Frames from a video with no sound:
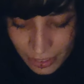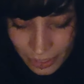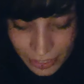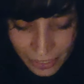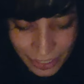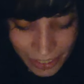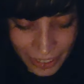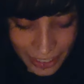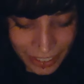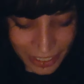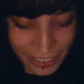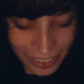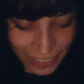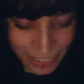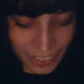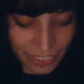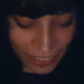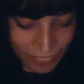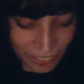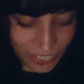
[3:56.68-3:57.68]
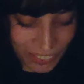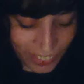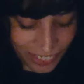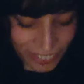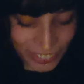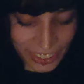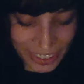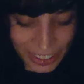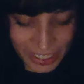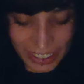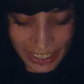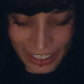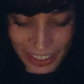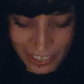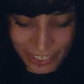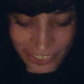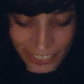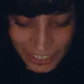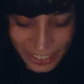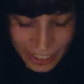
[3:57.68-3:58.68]
right? Off of just the
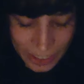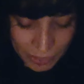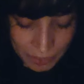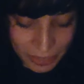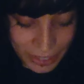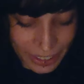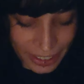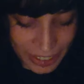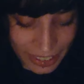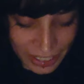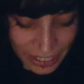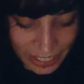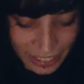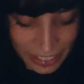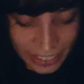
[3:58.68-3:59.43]
energy I'm seeing